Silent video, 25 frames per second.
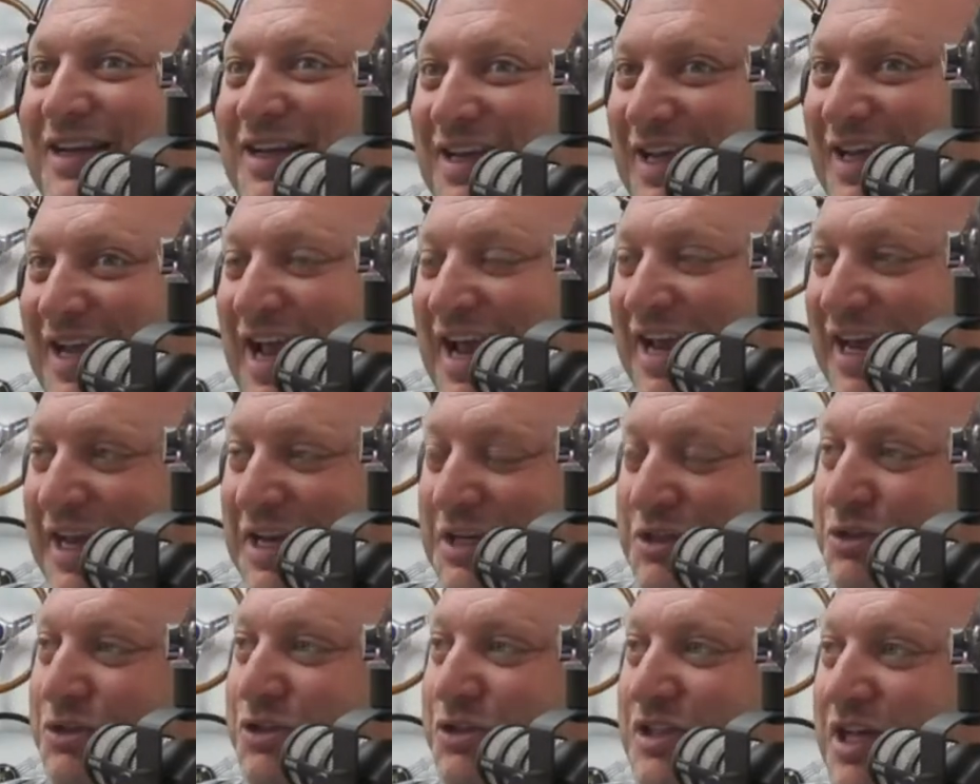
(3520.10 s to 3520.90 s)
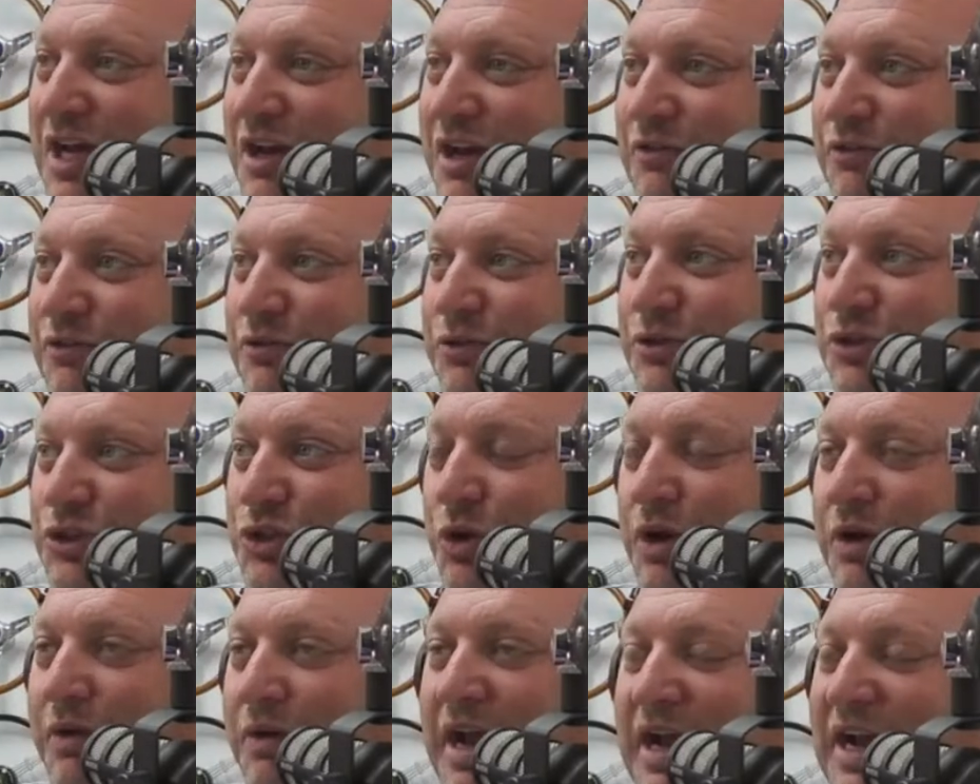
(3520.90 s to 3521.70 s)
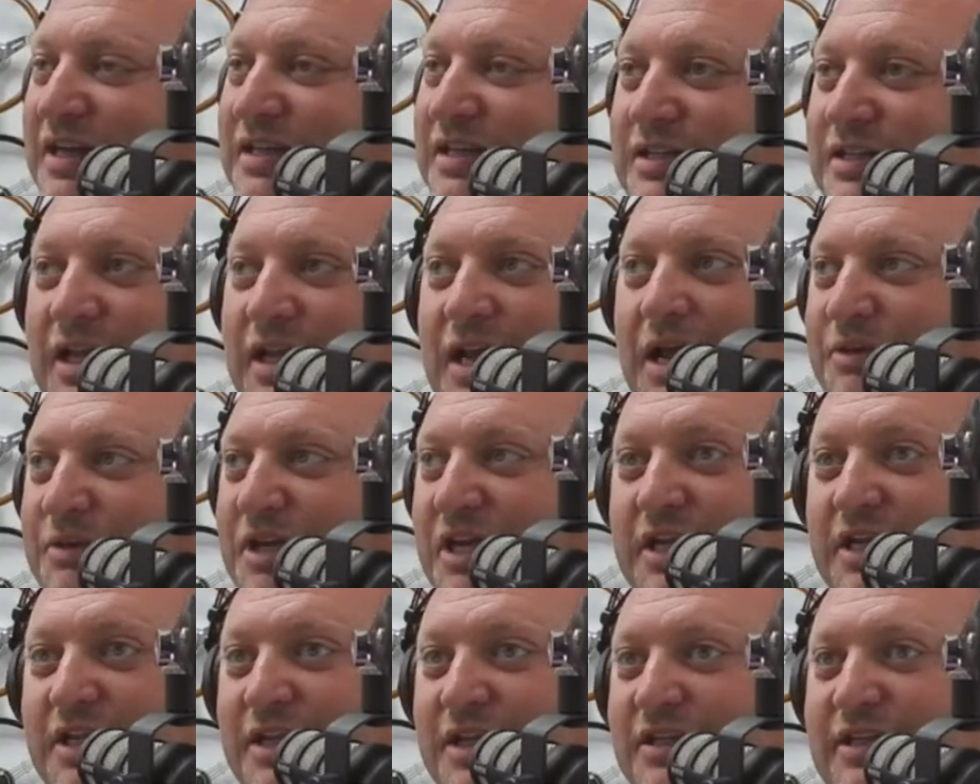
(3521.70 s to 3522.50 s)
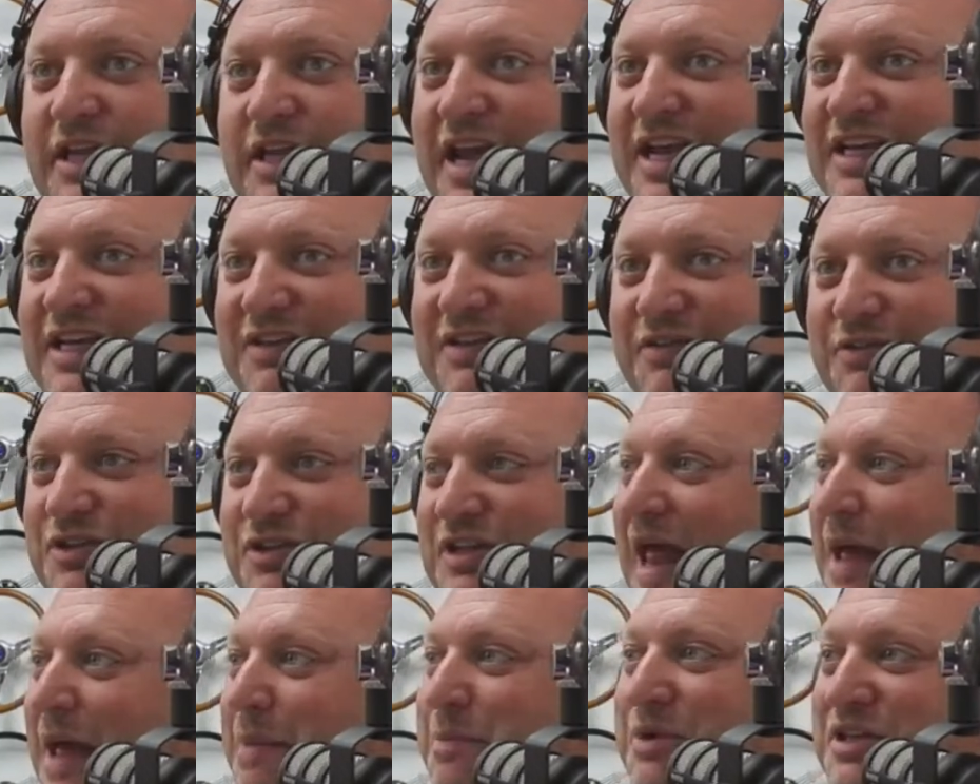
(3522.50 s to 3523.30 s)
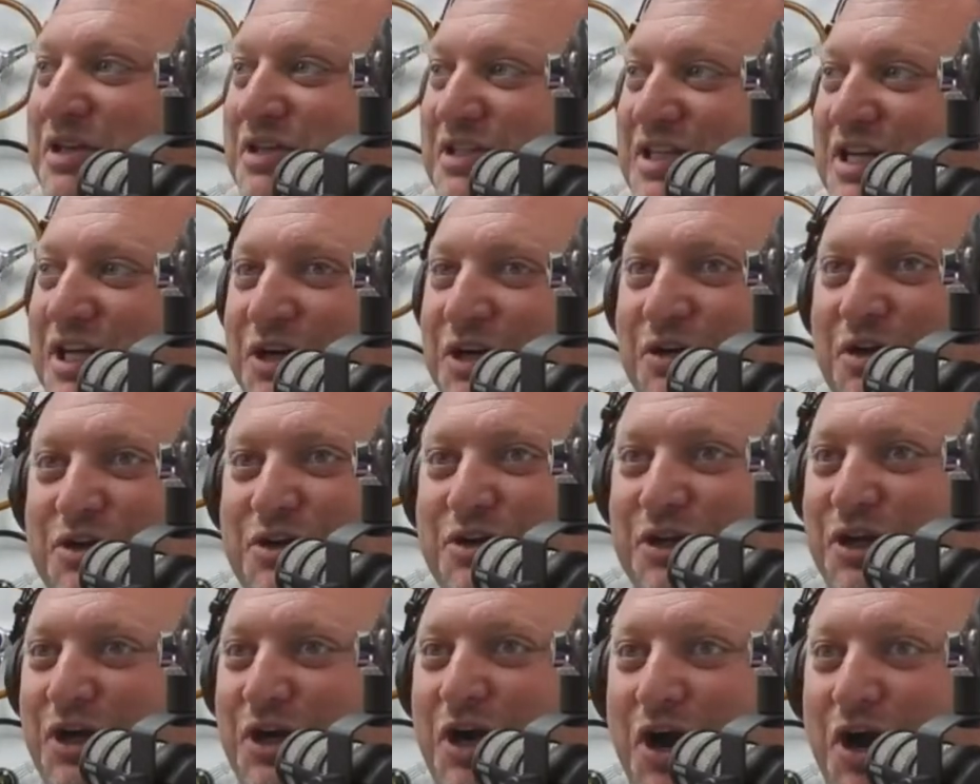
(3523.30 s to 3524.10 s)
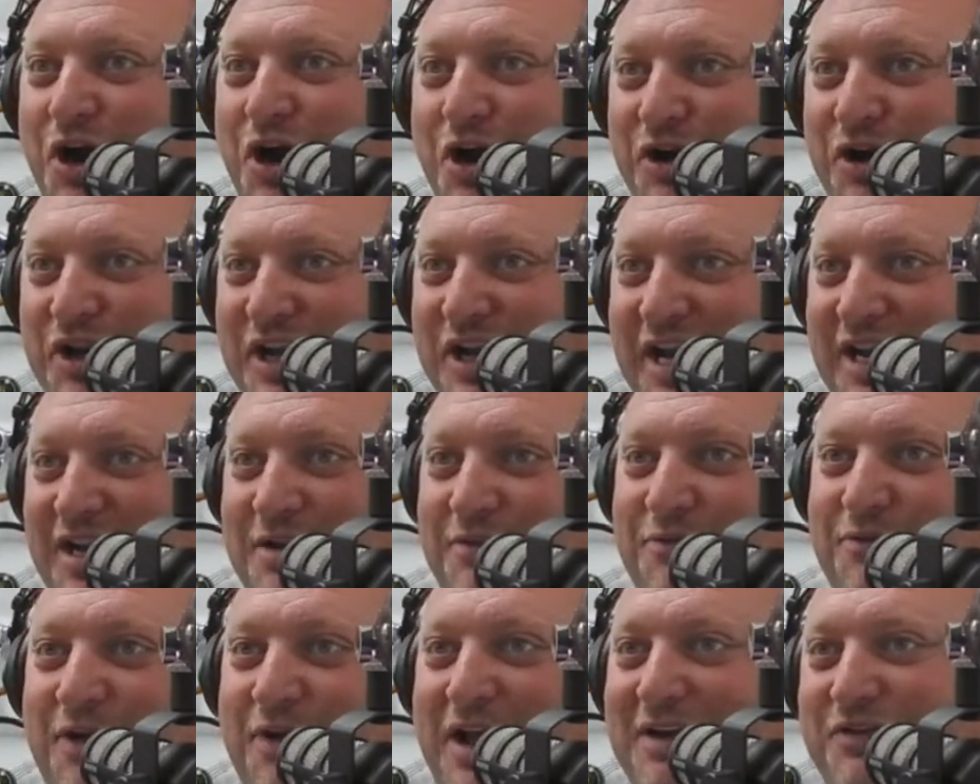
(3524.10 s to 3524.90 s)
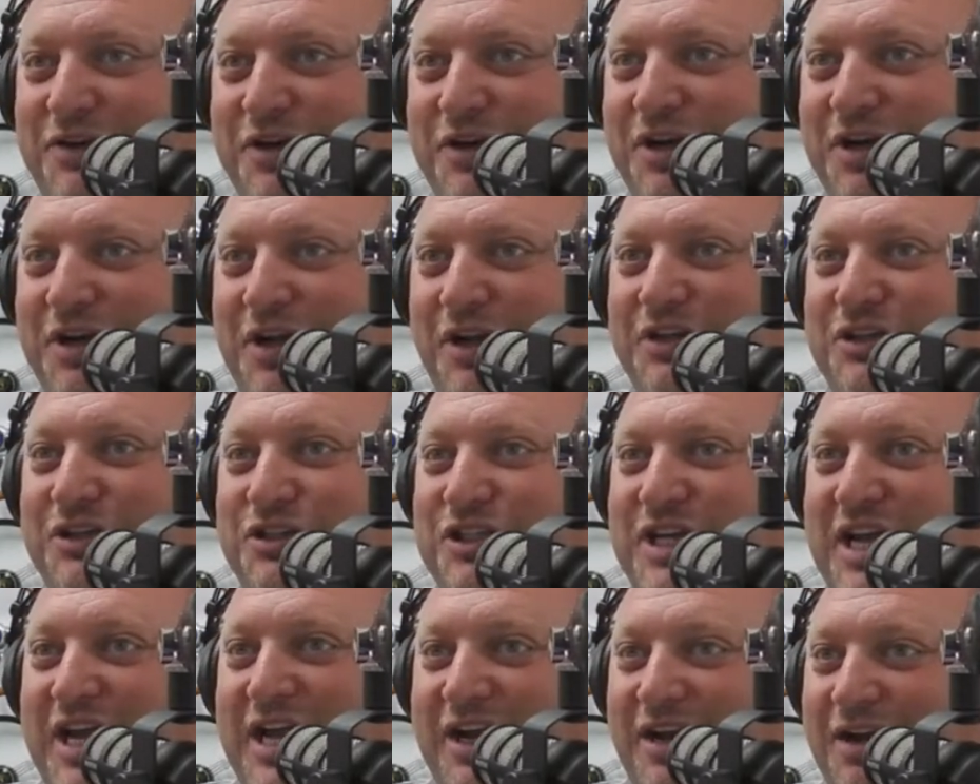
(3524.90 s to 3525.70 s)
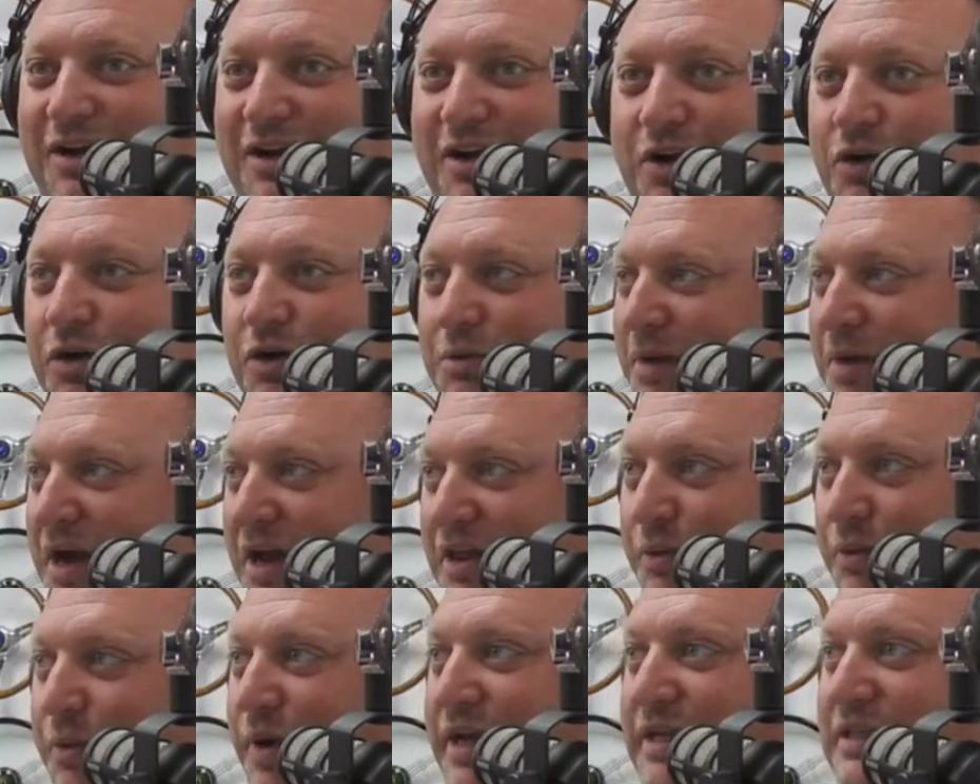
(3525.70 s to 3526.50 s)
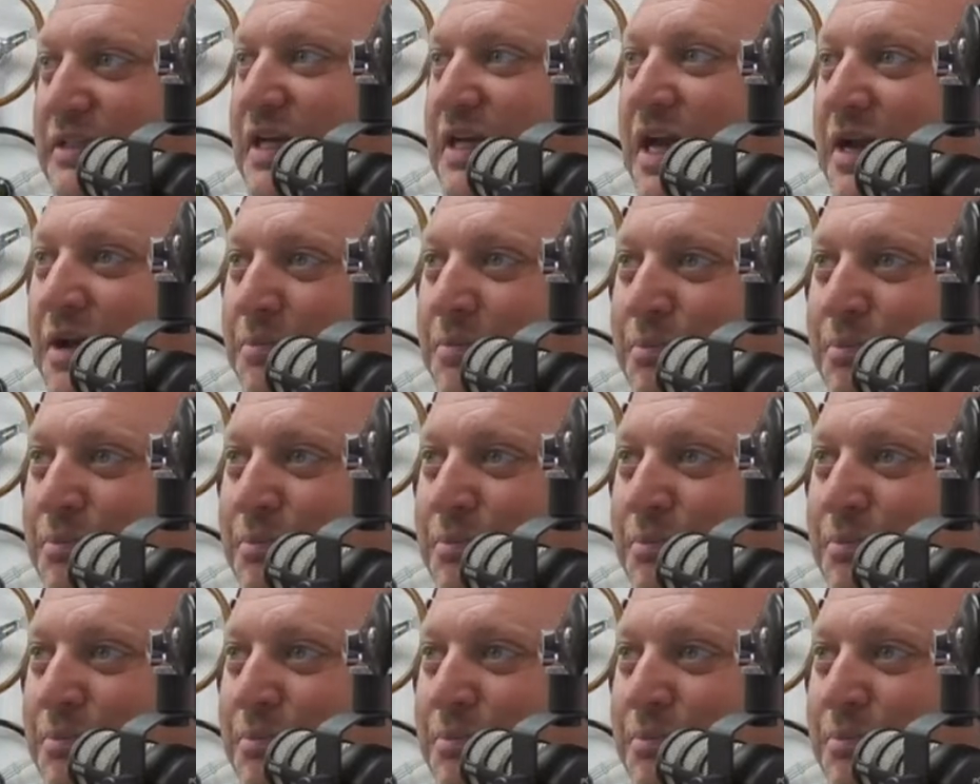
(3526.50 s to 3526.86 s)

and get yourself showing right. Because I'm telling you, the days of slapping a sticker on your car and getting a $500 check are going by the wayside.